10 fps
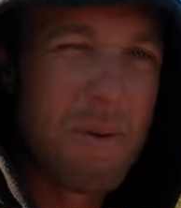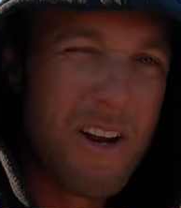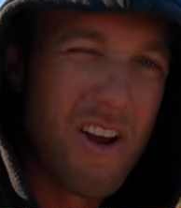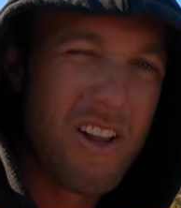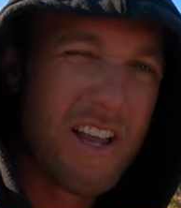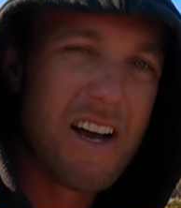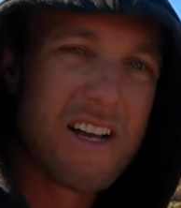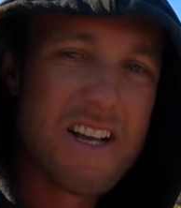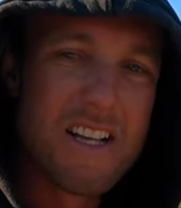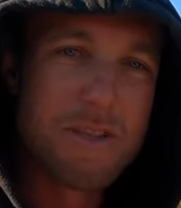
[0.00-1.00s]
little bit earlier
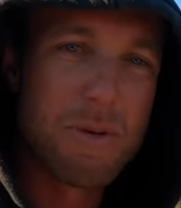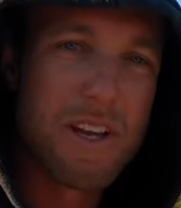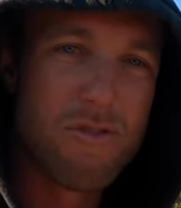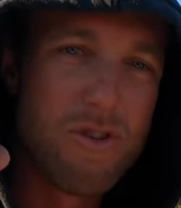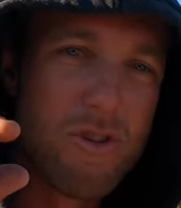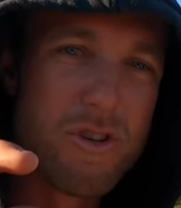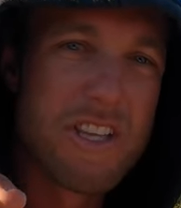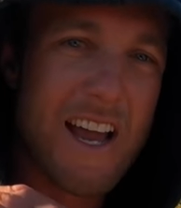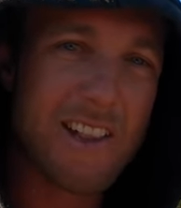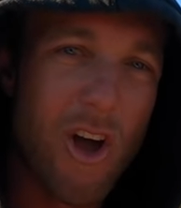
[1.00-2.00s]
so we can use
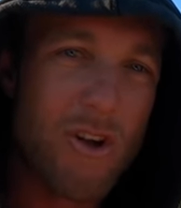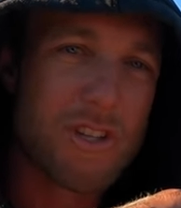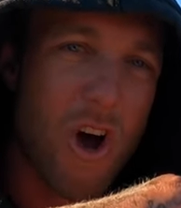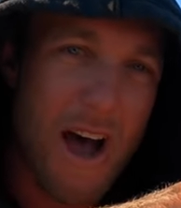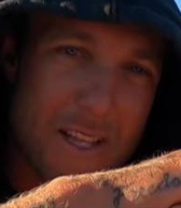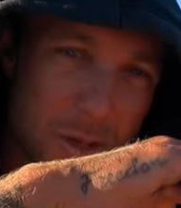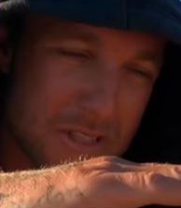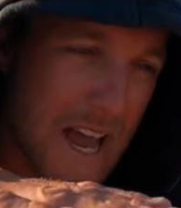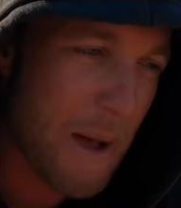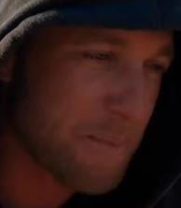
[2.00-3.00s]
that low tide to
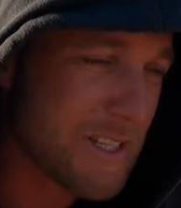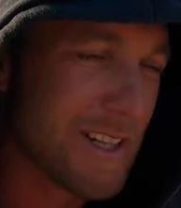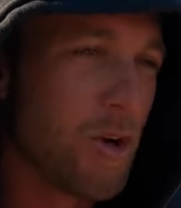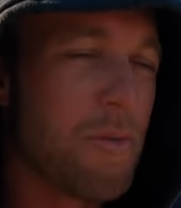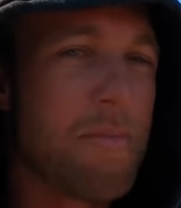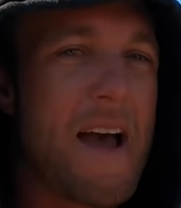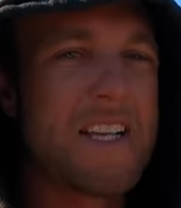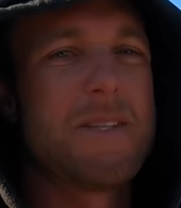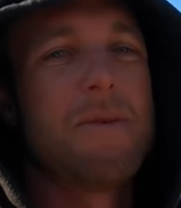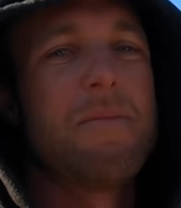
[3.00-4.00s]
its absolute
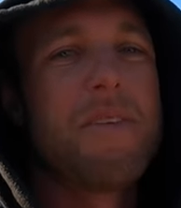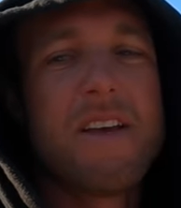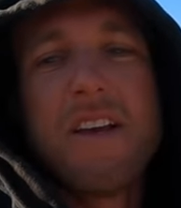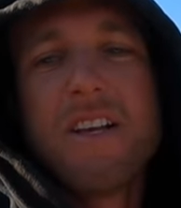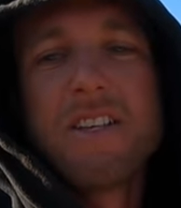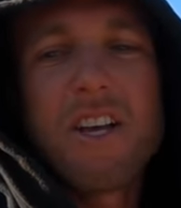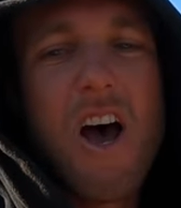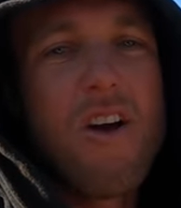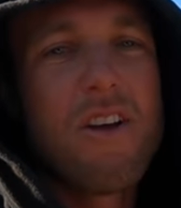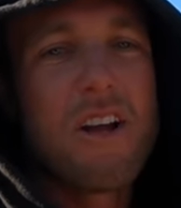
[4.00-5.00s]
maximum.
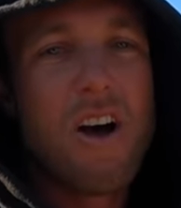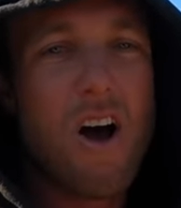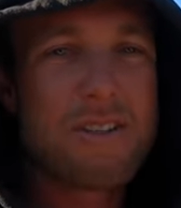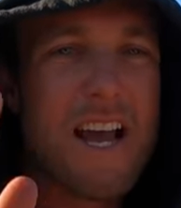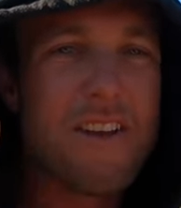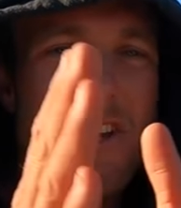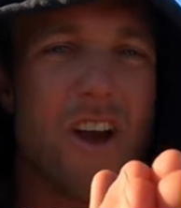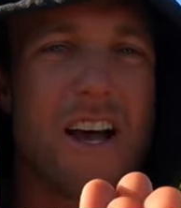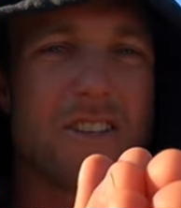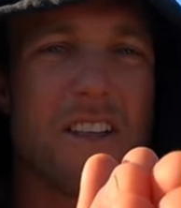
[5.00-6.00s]
So I'll take you
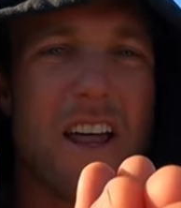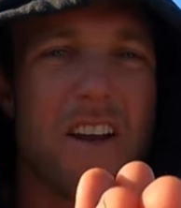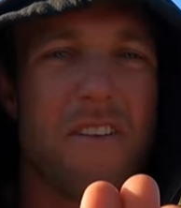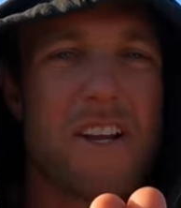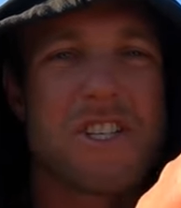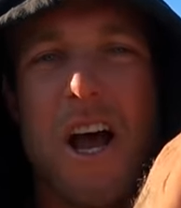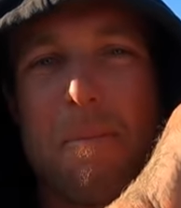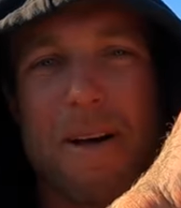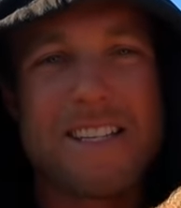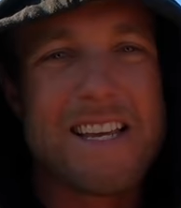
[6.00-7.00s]
guys on that adventure,
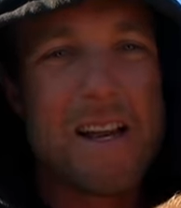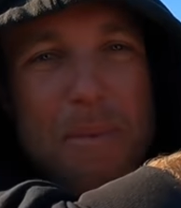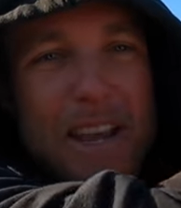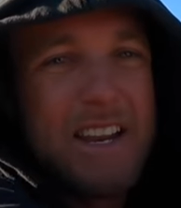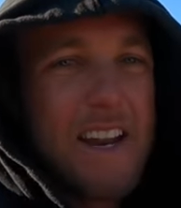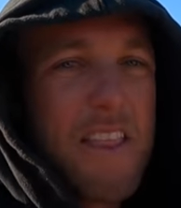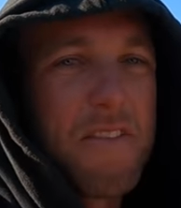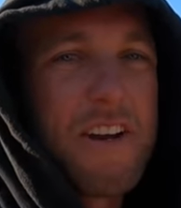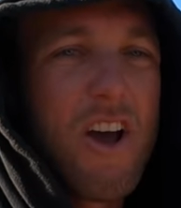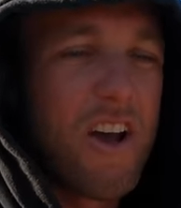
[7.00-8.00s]
but it's gonna be in another
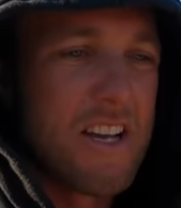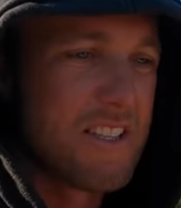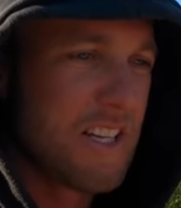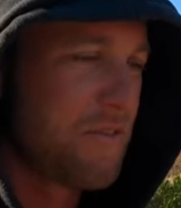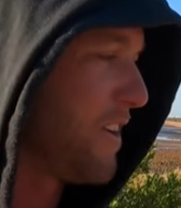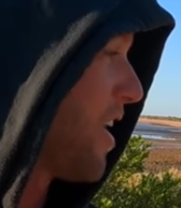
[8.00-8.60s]
video because this